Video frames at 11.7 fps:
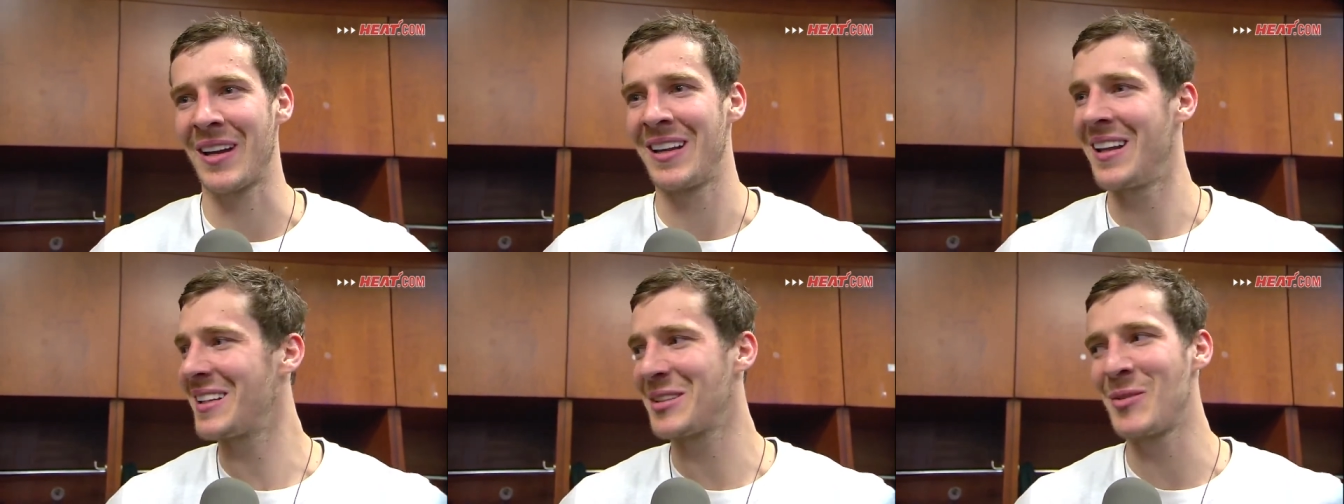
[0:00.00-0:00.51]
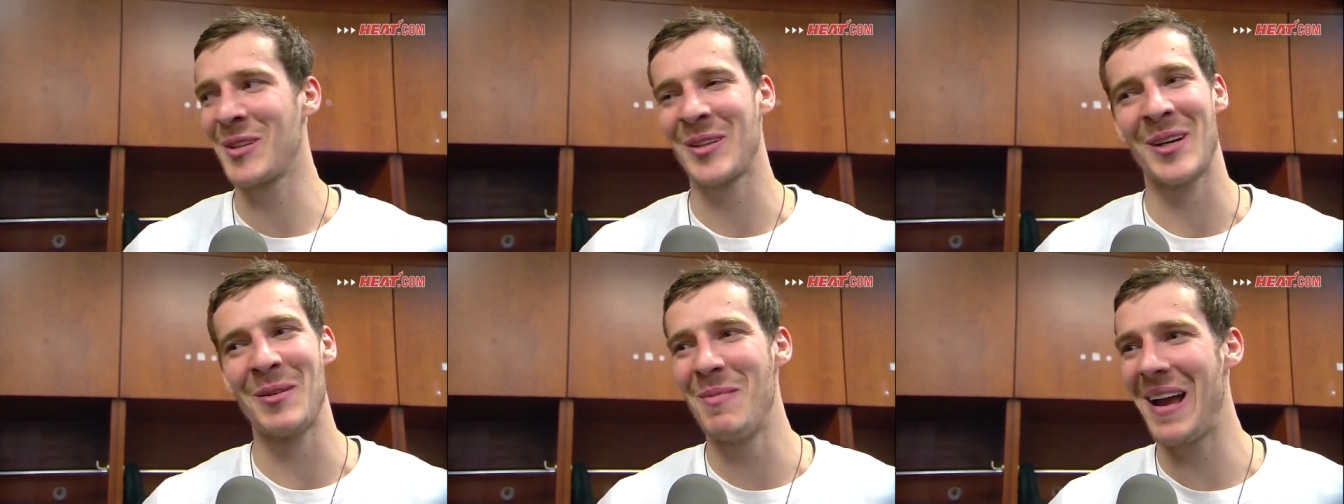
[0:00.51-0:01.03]
He doesn't want
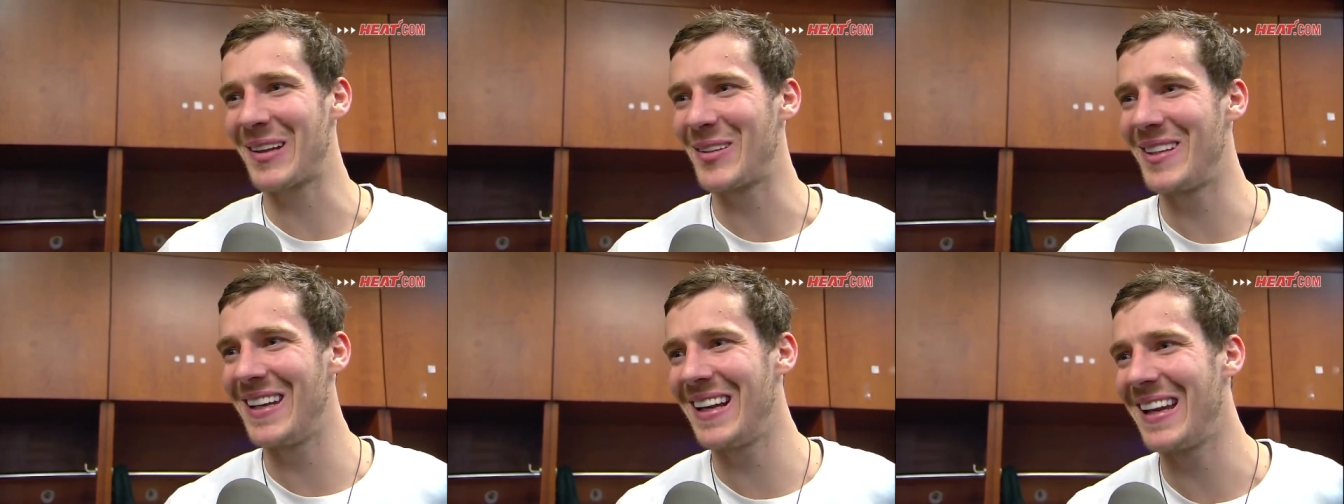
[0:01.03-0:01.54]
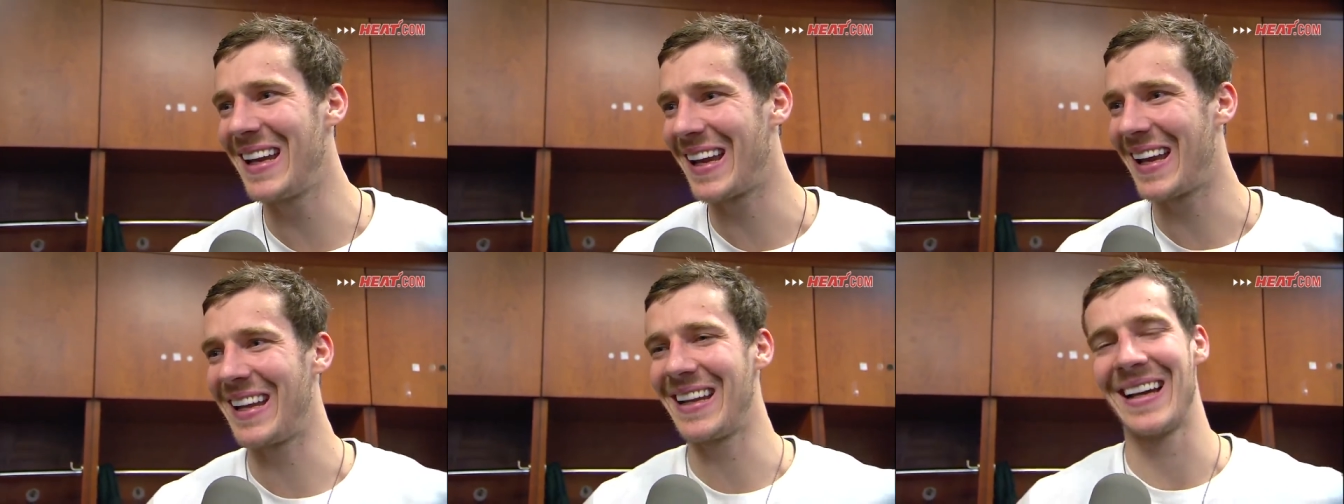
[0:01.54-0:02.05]
to go back to D League,
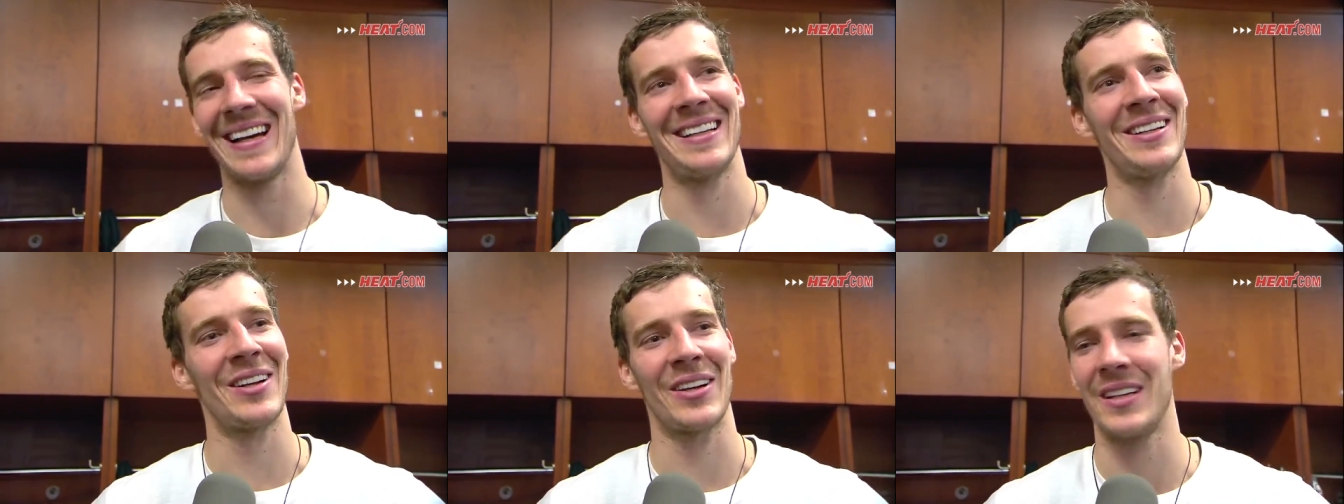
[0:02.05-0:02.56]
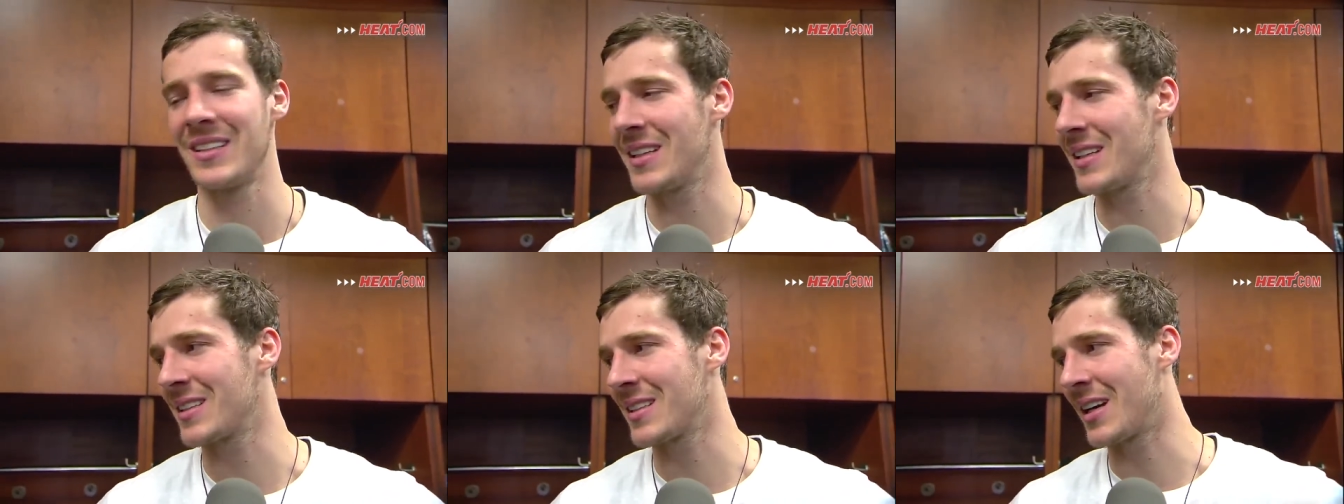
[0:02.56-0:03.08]
and uh, you know, he's
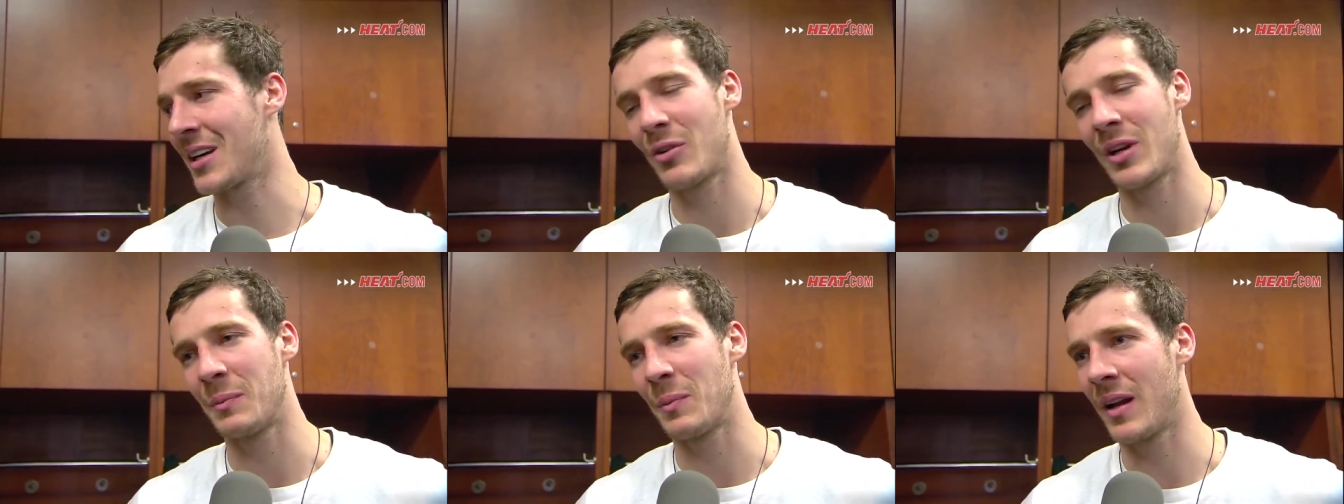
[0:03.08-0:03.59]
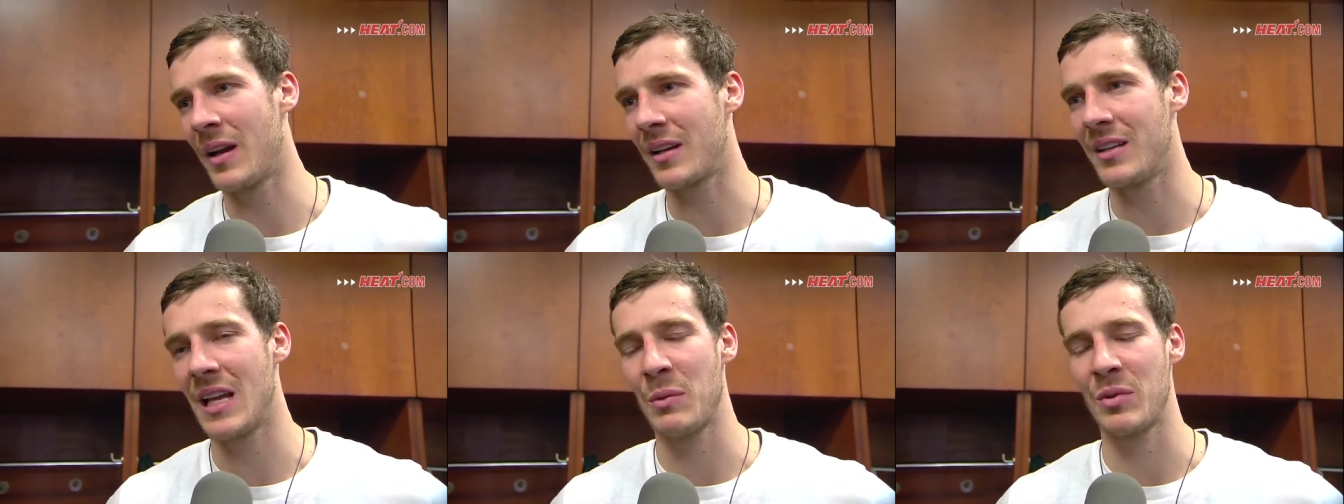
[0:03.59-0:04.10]
a, a, great player.
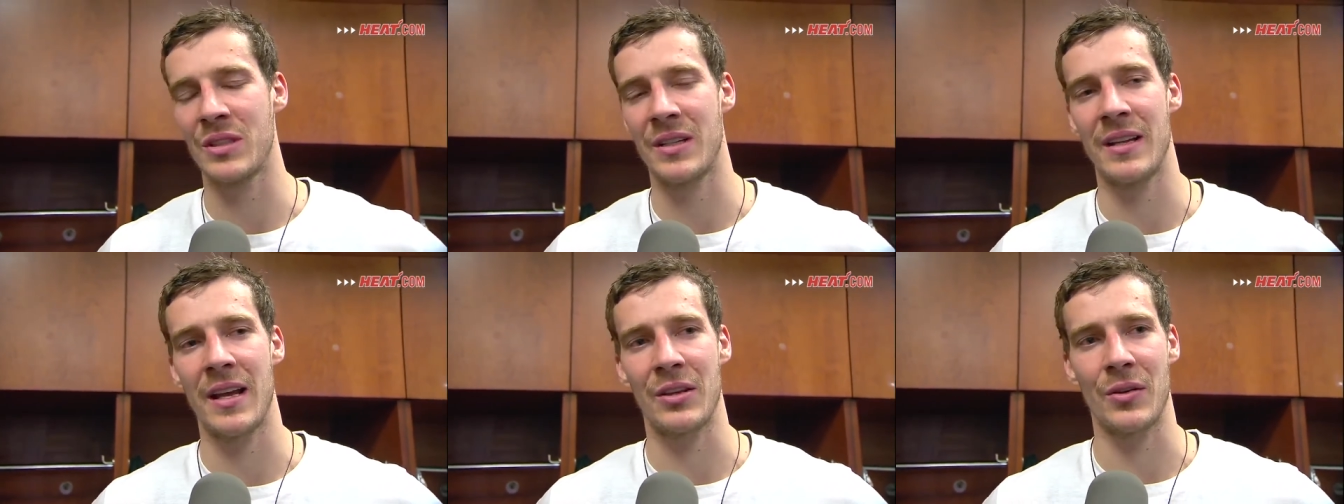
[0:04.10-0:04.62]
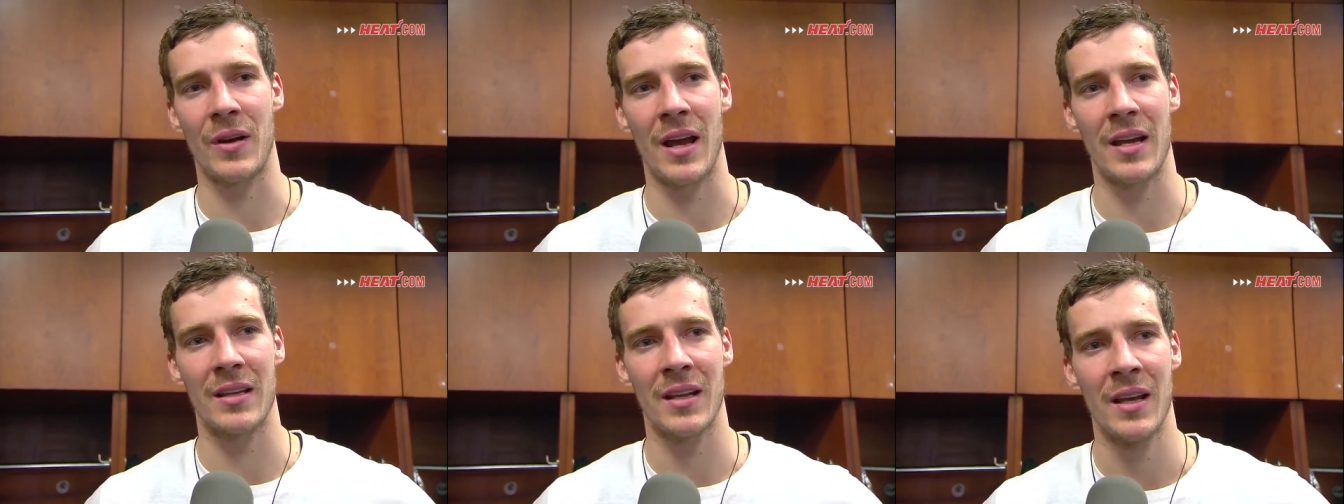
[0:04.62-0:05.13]
He demonstrated that
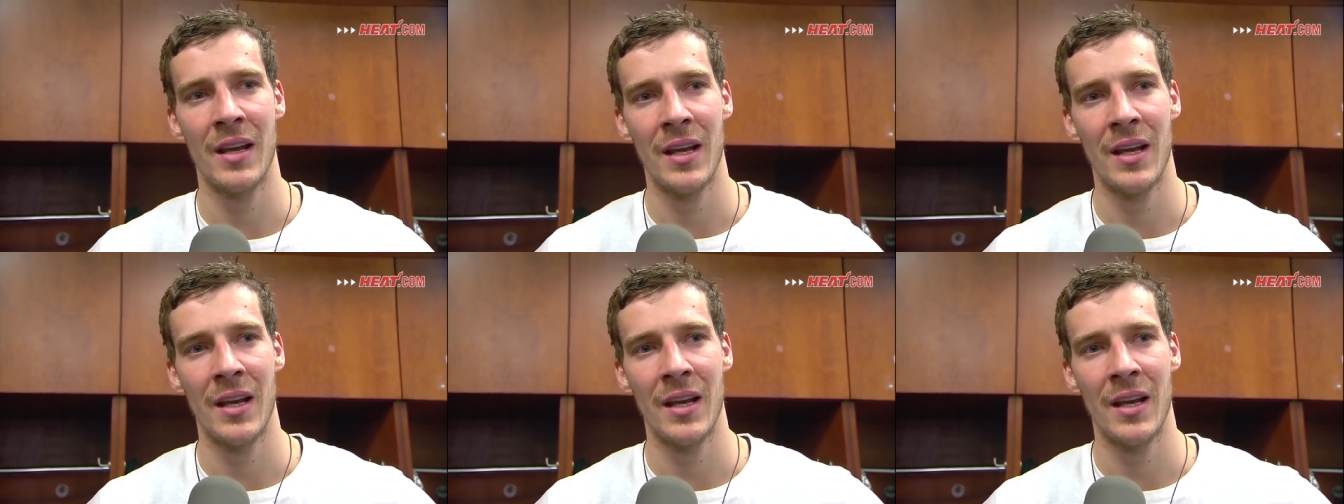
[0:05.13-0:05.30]
tonight,